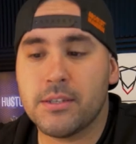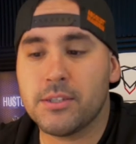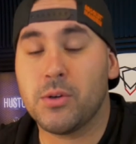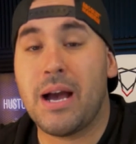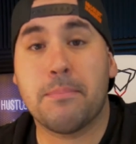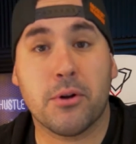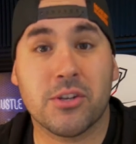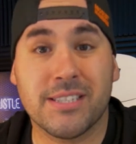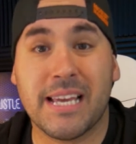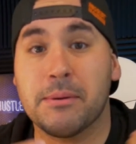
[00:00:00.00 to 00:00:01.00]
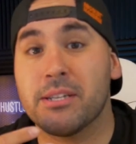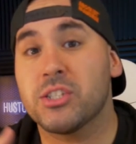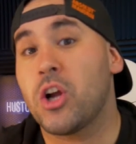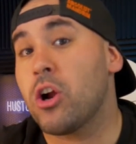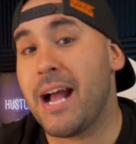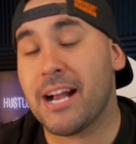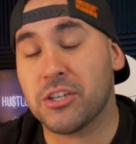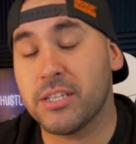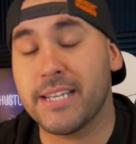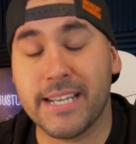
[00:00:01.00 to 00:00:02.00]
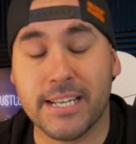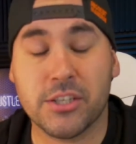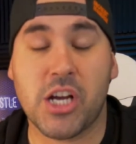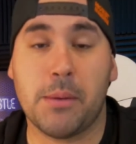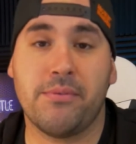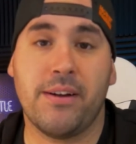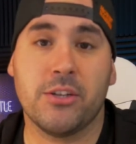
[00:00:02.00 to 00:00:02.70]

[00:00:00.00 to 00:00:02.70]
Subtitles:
So I personally am gonna start actually getting into Shopify